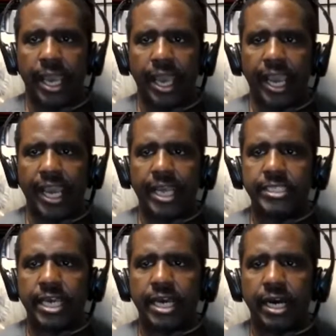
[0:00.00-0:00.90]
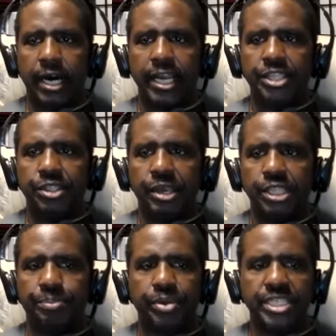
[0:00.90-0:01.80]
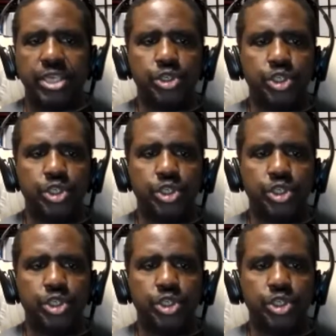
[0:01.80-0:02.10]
And in the pre-sale